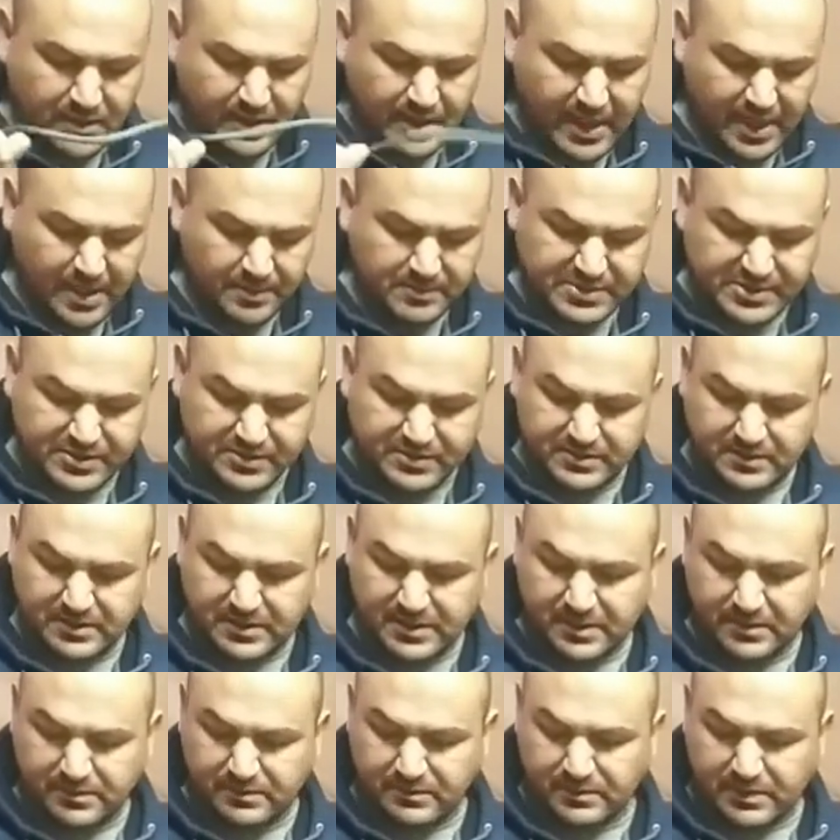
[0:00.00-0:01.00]
Amsteel,
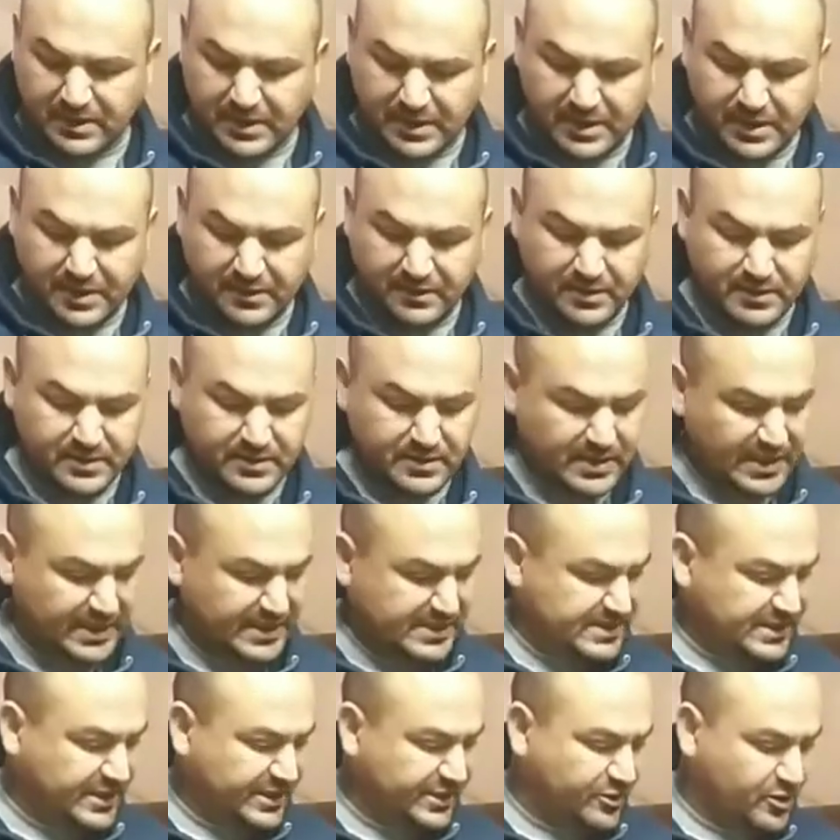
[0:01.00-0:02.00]
I
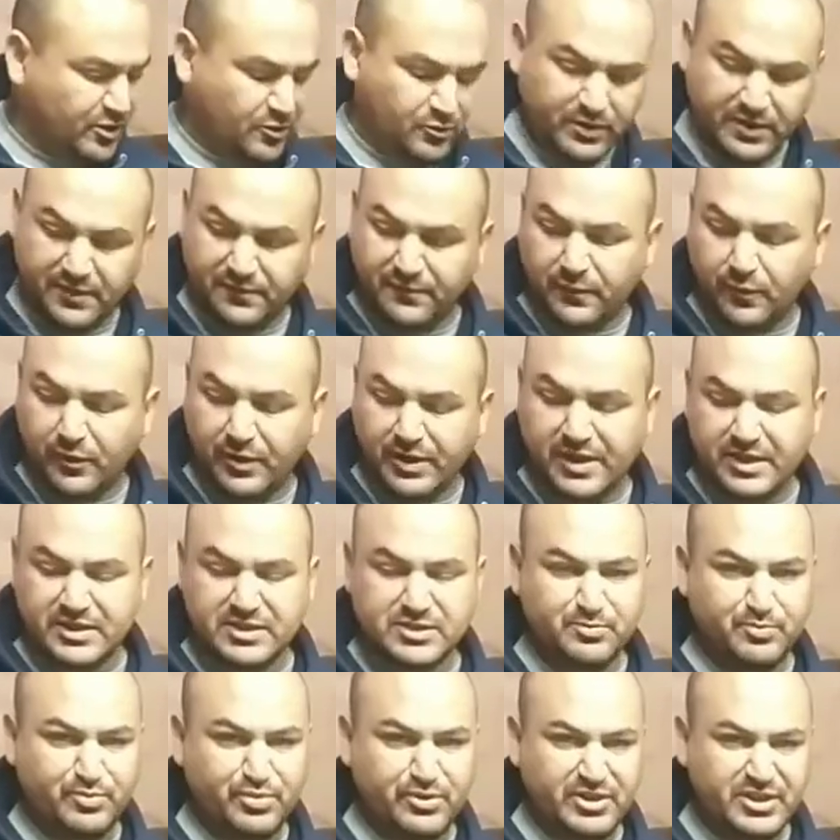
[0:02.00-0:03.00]
decided to go with a
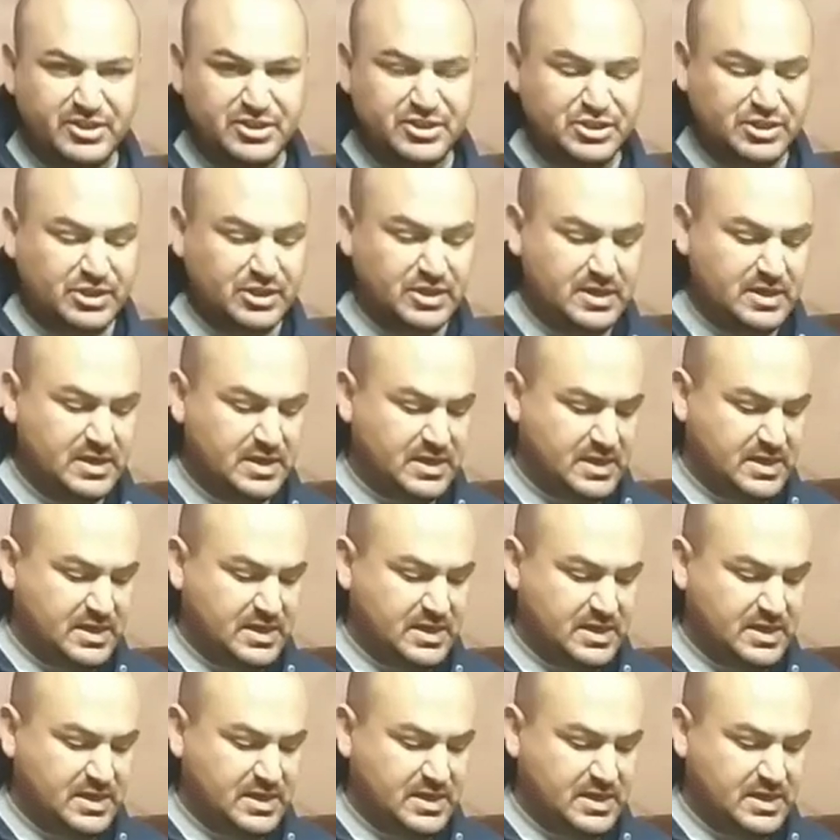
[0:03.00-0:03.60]
40-inch bridge.